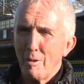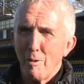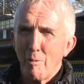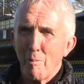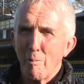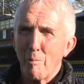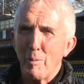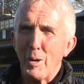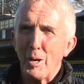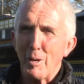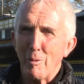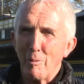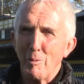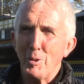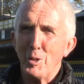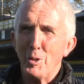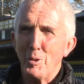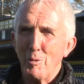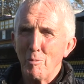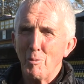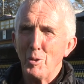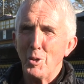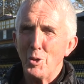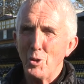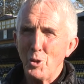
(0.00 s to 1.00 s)
but we,
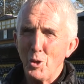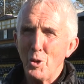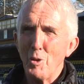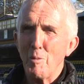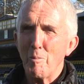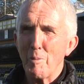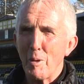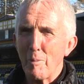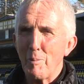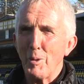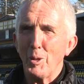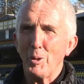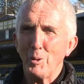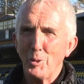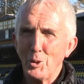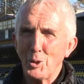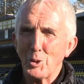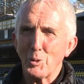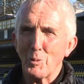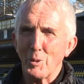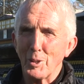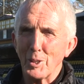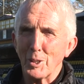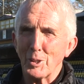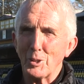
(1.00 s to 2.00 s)
we knew maybe lose
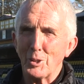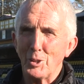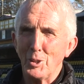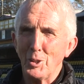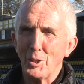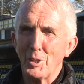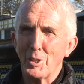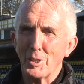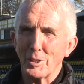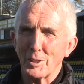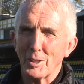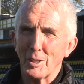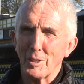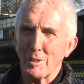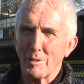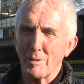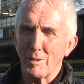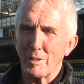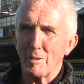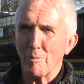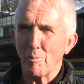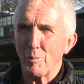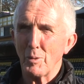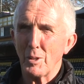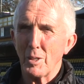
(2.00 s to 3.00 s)
one or two because
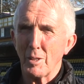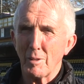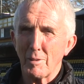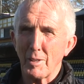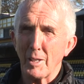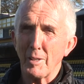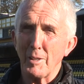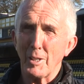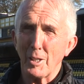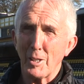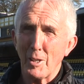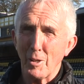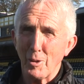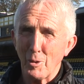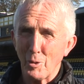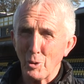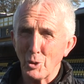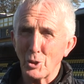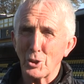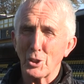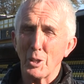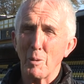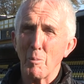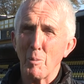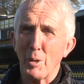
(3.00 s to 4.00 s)
they think they can go
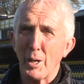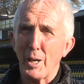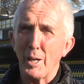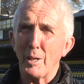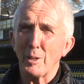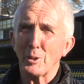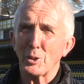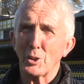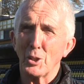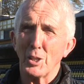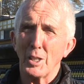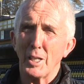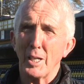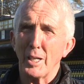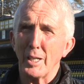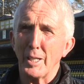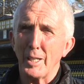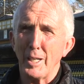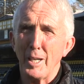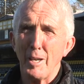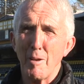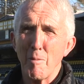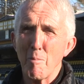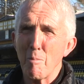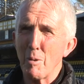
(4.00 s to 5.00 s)
somewhere else and get a
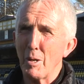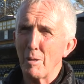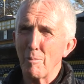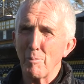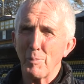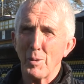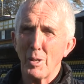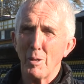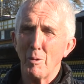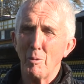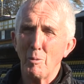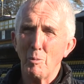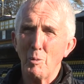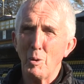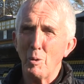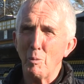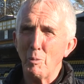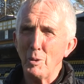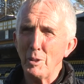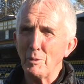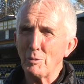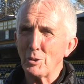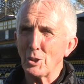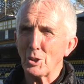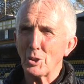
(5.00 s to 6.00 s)
game. But
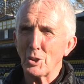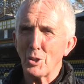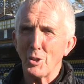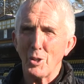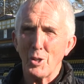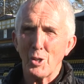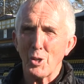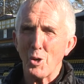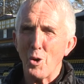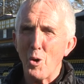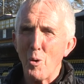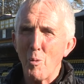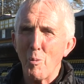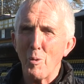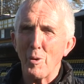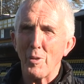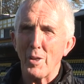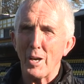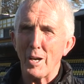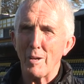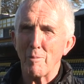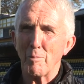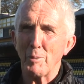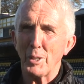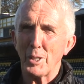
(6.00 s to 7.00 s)
we've just got to get on with
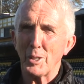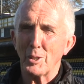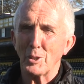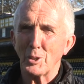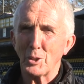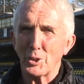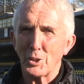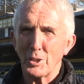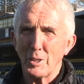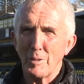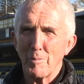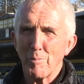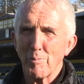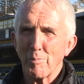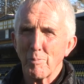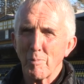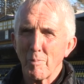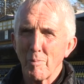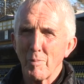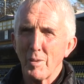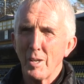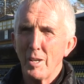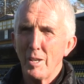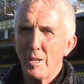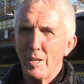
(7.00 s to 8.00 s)
that because
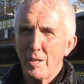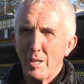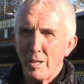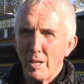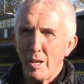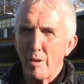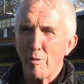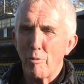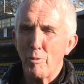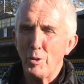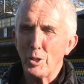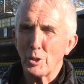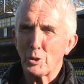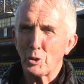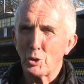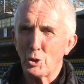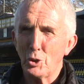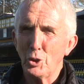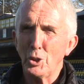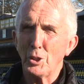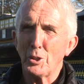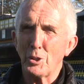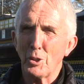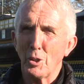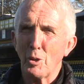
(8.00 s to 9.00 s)
if we're
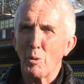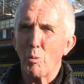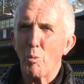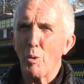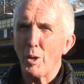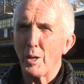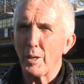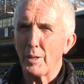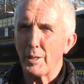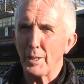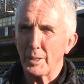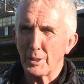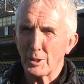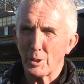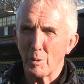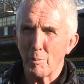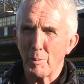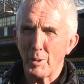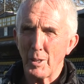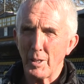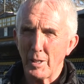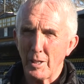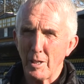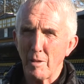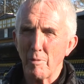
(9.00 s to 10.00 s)
true to our word, it's
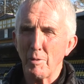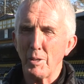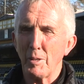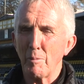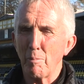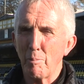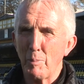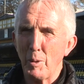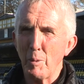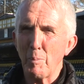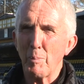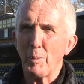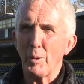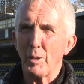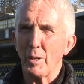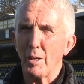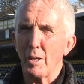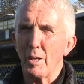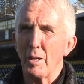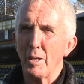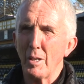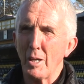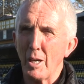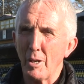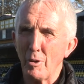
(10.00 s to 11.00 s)
about giving people
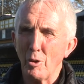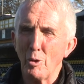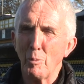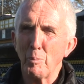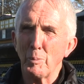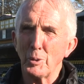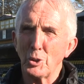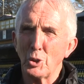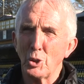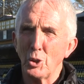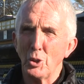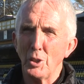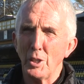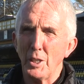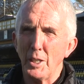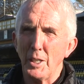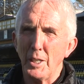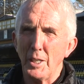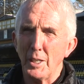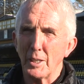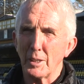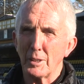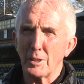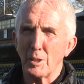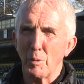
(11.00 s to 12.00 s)
an opportunity
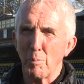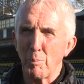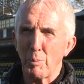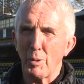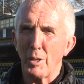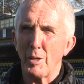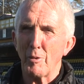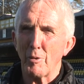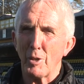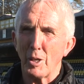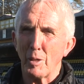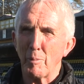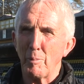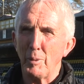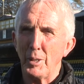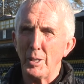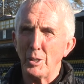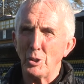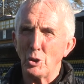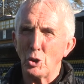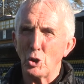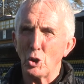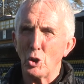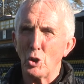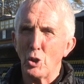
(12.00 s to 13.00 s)
here to play rugby,
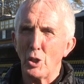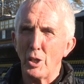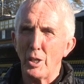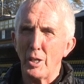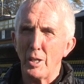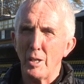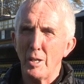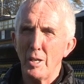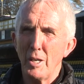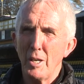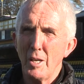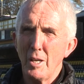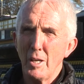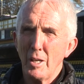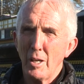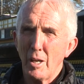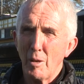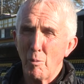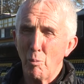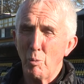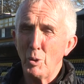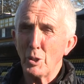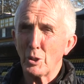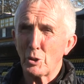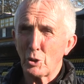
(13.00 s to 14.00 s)
enjoy it, and
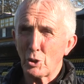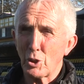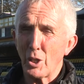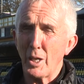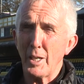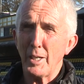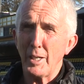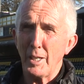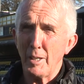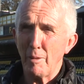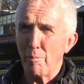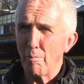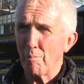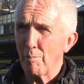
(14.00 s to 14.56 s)
we're trying to,